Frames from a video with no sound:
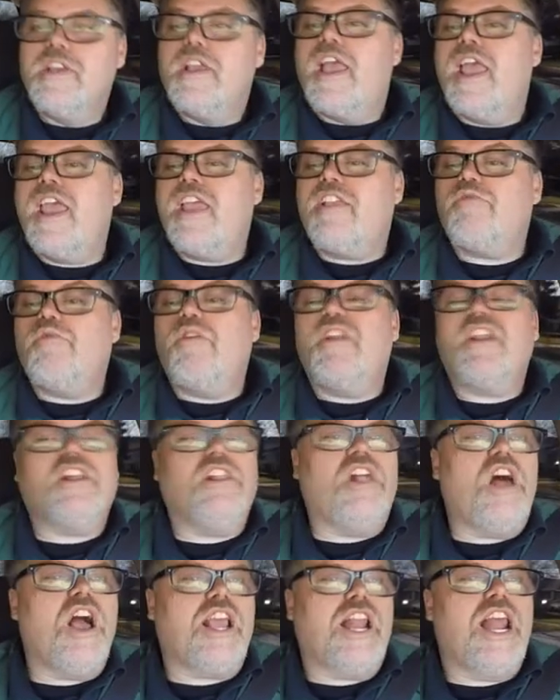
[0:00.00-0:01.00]
Hey, it's 1
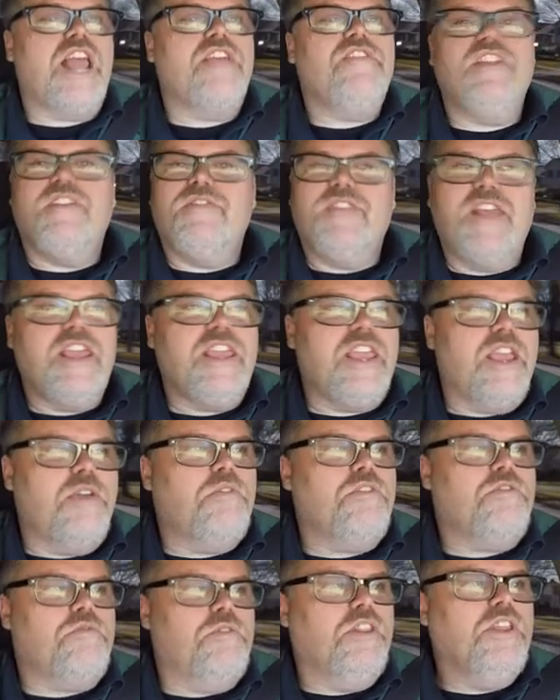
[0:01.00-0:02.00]
o'clock and I haven't even ate yet.
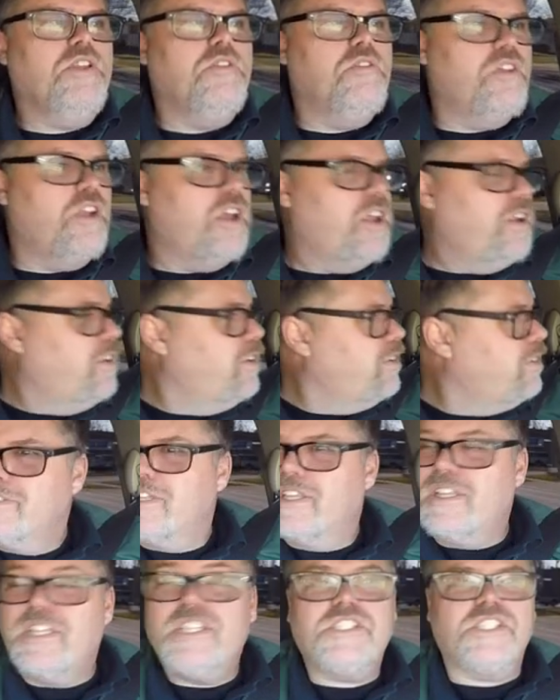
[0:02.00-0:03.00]
What's really going on?
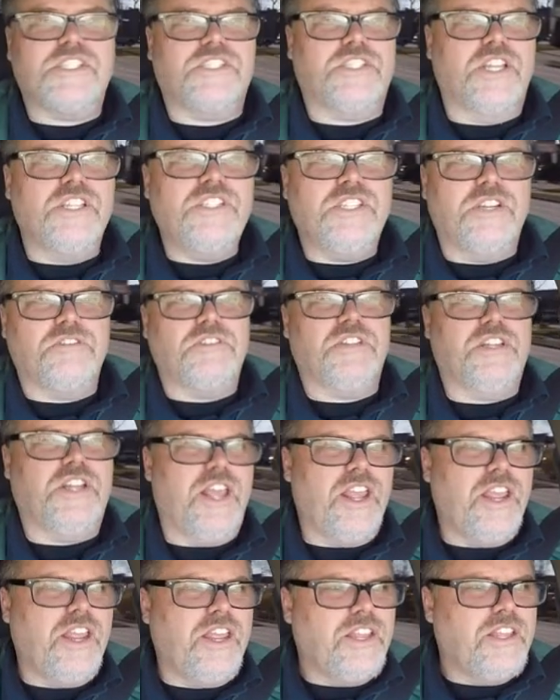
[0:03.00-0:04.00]
At least the sun's out
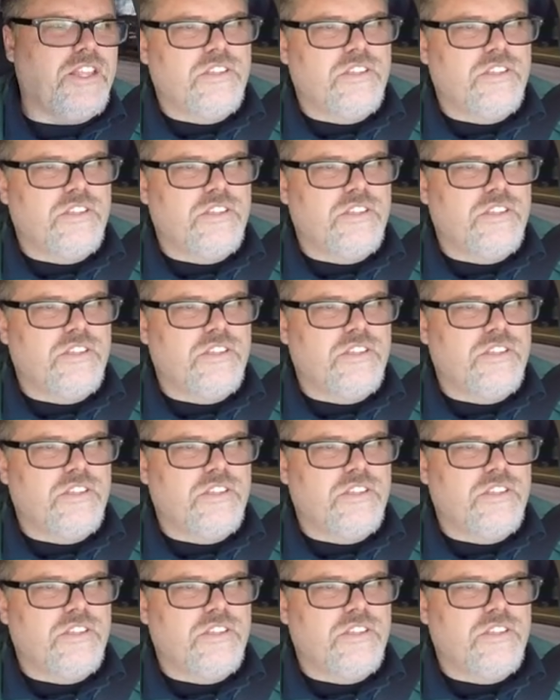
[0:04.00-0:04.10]
today.